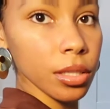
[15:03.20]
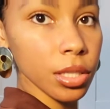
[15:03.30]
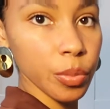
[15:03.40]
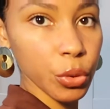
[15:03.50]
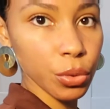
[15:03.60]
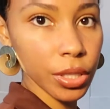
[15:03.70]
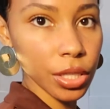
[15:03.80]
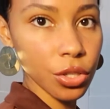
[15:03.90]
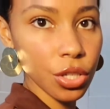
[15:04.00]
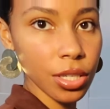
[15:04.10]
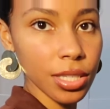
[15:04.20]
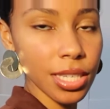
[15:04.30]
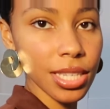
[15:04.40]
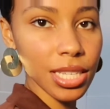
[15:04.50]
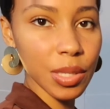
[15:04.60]
spoon dish is.
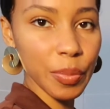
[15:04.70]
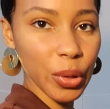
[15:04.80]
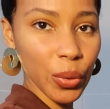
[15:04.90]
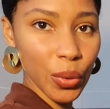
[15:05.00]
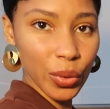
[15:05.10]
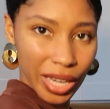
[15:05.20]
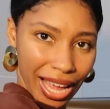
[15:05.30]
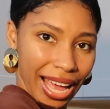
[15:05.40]
It's a spoon.